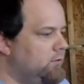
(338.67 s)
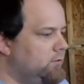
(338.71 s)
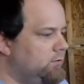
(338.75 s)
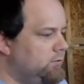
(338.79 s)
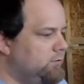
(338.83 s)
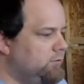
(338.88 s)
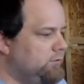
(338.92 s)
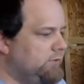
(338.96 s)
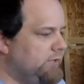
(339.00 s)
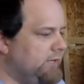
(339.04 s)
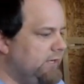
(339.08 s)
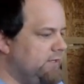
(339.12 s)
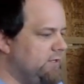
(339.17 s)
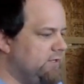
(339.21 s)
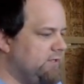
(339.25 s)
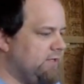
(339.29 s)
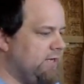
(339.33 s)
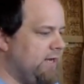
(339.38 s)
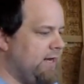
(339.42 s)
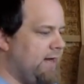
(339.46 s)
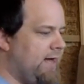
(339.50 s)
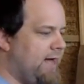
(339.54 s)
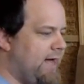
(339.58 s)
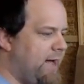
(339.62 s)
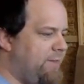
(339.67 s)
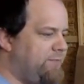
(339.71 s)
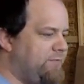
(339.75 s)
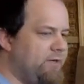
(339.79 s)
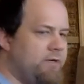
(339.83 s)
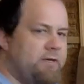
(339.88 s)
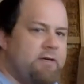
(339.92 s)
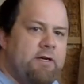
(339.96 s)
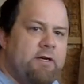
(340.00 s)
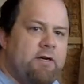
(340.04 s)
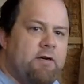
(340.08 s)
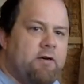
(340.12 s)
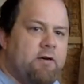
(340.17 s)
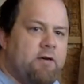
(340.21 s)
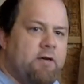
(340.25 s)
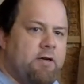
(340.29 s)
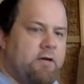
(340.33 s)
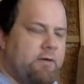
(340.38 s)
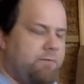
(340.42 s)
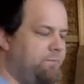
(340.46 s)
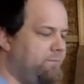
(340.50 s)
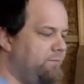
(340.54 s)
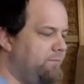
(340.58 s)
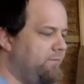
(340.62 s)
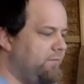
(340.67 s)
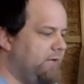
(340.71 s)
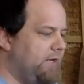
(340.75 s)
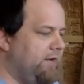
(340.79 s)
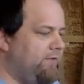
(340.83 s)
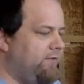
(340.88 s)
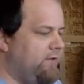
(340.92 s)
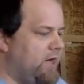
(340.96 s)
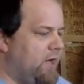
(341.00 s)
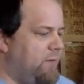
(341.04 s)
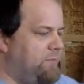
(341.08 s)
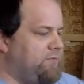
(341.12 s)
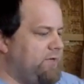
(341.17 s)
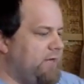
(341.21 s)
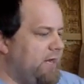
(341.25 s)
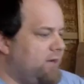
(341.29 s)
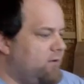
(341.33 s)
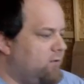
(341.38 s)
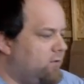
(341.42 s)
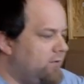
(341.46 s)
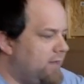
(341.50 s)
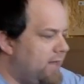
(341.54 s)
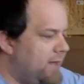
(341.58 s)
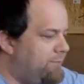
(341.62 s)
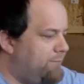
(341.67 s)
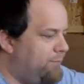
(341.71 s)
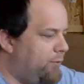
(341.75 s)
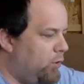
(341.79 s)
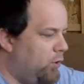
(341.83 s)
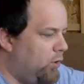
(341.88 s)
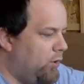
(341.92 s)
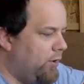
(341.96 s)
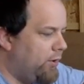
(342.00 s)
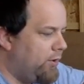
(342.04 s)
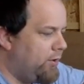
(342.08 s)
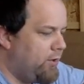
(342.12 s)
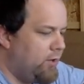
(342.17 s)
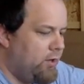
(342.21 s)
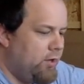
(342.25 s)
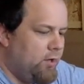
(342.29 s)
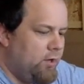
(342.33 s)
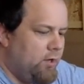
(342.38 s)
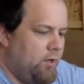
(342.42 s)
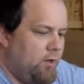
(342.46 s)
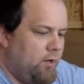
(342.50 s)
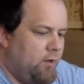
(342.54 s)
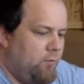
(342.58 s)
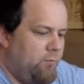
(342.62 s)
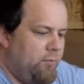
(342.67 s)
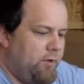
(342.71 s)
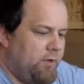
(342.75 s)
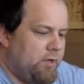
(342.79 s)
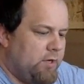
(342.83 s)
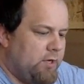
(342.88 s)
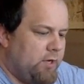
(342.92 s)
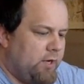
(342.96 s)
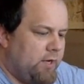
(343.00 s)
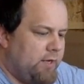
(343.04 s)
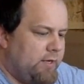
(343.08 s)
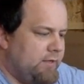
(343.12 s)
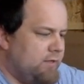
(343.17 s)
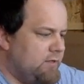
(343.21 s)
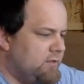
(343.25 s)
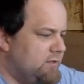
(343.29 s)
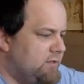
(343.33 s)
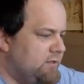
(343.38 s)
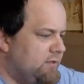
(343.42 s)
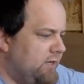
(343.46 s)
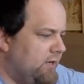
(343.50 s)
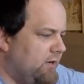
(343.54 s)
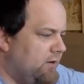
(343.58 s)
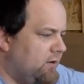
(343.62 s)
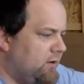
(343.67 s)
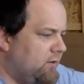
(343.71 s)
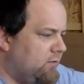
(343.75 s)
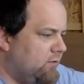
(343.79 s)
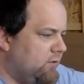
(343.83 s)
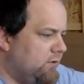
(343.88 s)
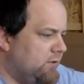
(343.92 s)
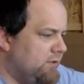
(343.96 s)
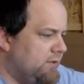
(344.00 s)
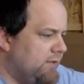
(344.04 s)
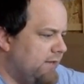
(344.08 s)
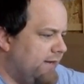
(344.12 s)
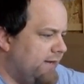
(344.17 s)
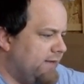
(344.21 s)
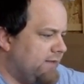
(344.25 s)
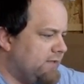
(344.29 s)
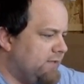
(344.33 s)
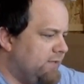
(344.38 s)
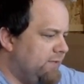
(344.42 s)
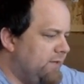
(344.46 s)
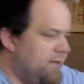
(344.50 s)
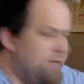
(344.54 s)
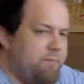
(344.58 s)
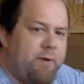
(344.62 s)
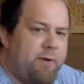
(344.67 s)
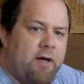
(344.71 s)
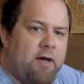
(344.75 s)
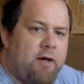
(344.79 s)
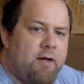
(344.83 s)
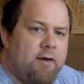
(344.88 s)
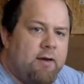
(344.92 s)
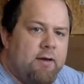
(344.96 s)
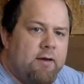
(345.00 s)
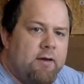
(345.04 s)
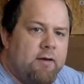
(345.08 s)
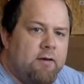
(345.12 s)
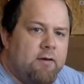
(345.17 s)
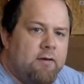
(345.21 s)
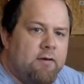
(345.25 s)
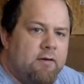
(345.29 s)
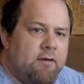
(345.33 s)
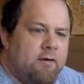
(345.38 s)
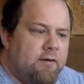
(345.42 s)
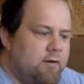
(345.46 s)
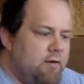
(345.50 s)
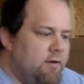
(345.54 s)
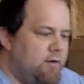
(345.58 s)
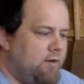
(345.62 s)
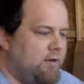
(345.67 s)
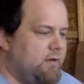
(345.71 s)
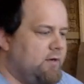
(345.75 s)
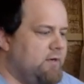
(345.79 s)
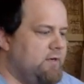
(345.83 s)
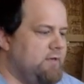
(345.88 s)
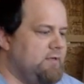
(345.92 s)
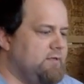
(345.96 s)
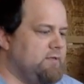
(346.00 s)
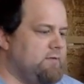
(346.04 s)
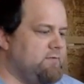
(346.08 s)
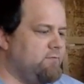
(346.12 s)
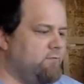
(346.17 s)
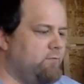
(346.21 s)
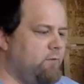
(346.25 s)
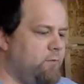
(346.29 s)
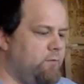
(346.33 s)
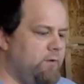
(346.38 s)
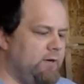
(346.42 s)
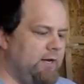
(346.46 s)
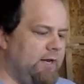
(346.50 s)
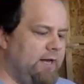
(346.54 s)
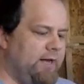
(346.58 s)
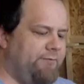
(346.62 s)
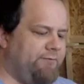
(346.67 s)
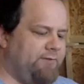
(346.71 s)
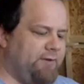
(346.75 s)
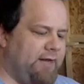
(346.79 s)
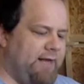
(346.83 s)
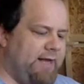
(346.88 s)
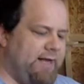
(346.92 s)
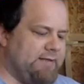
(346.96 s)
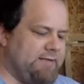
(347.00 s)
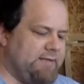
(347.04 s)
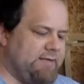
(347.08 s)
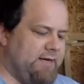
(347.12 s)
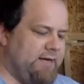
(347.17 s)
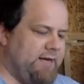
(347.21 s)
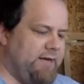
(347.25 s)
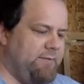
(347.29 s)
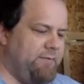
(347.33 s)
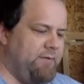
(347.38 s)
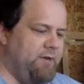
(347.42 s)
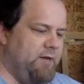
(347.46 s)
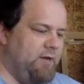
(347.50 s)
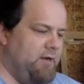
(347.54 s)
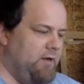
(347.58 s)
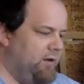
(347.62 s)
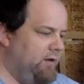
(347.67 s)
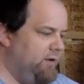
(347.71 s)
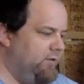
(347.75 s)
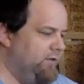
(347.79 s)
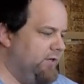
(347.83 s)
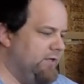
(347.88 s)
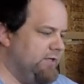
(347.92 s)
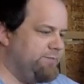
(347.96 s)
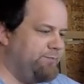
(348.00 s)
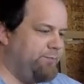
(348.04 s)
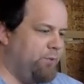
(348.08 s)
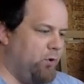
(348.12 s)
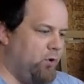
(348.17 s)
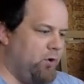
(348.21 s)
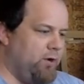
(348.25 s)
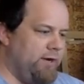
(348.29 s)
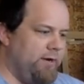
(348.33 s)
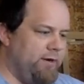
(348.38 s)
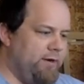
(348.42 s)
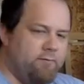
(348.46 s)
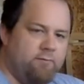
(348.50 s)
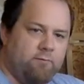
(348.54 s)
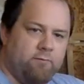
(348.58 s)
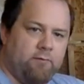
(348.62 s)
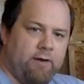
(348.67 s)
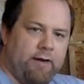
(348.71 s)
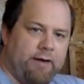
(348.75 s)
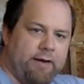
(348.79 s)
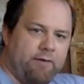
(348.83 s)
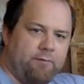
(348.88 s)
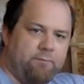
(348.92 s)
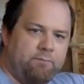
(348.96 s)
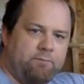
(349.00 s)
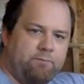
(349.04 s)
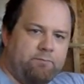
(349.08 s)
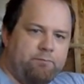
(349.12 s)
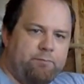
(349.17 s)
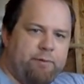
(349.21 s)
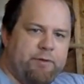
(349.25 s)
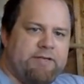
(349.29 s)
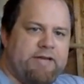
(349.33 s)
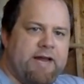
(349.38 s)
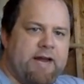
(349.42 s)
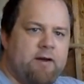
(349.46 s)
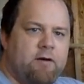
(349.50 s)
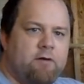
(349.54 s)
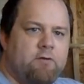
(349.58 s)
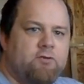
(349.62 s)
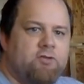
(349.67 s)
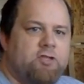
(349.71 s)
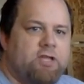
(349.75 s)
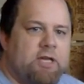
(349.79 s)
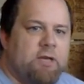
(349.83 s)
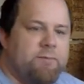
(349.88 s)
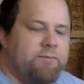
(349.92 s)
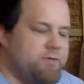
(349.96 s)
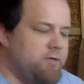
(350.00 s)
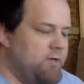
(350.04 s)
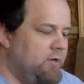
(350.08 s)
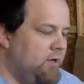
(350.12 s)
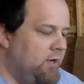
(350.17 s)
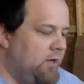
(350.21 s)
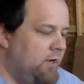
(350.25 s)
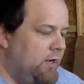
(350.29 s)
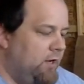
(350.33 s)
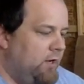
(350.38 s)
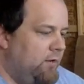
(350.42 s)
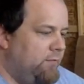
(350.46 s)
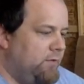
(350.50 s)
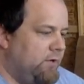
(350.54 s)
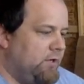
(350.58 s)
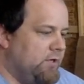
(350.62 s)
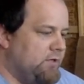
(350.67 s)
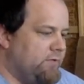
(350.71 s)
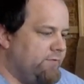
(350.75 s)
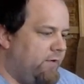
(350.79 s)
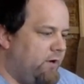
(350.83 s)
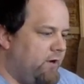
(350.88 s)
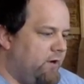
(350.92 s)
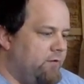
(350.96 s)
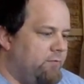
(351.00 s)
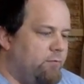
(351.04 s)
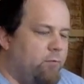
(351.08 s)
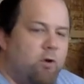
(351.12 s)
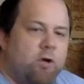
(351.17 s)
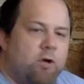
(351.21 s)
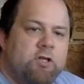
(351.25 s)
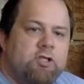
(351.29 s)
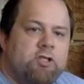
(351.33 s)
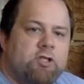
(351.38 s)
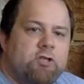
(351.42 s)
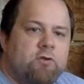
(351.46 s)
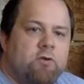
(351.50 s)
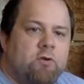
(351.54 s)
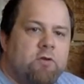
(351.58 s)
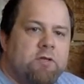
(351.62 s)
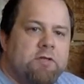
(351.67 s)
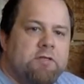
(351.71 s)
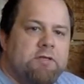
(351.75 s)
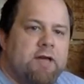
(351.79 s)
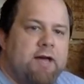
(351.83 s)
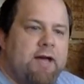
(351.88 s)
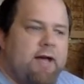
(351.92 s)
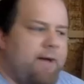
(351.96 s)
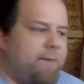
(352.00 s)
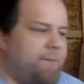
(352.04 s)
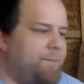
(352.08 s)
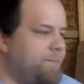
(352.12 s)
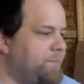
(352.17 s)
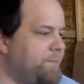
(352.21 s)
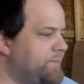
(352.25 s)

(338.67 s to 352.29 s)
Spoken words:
So yeah, I just kind of hopped in here to give an update on that board because Derek was asking me about it because when we left last time, this board had like potato chipped because of all the moisture on the top.